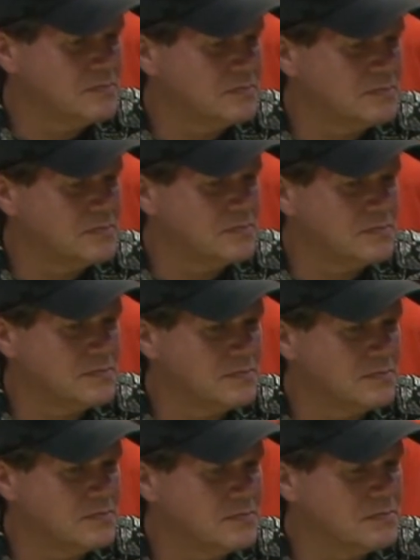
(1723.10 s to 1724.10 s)

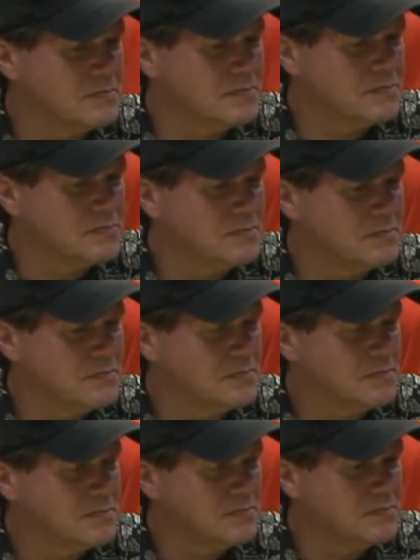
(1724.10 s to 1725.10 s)

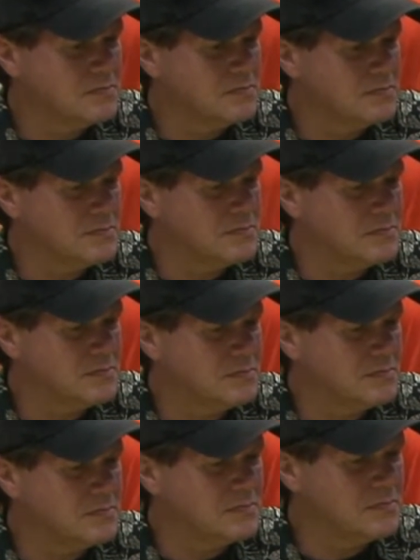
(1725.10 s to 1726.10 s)

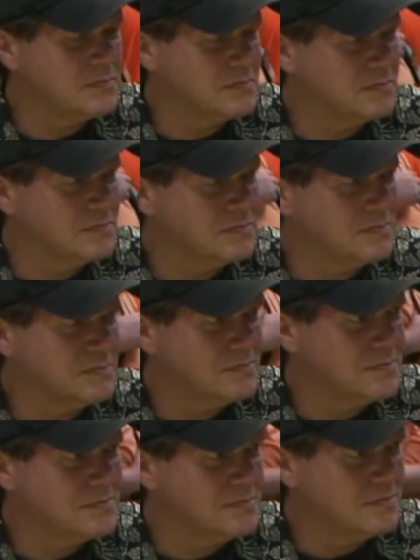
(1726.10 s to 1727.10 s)

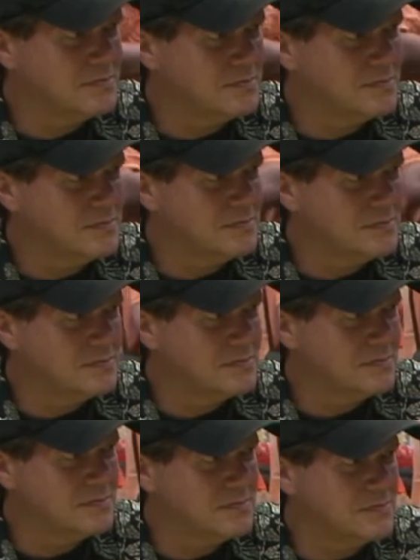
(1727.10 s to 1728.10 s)

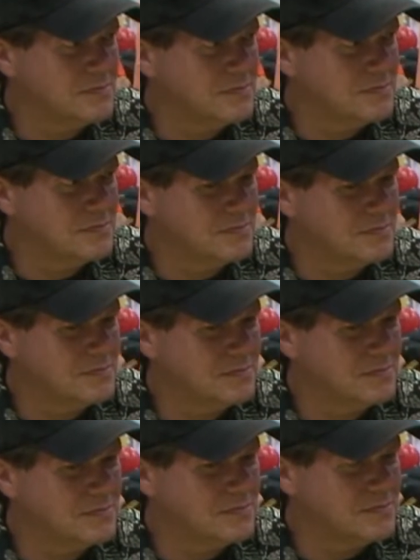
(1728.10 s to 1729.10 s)

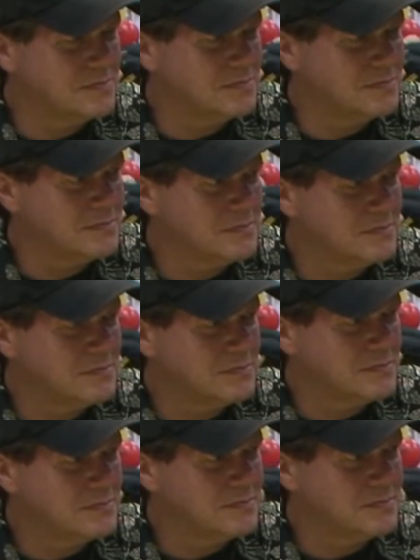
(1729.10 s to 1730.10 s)

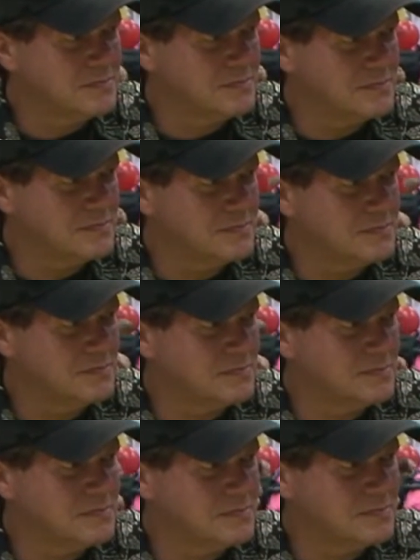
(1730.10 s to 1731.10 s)
(silent)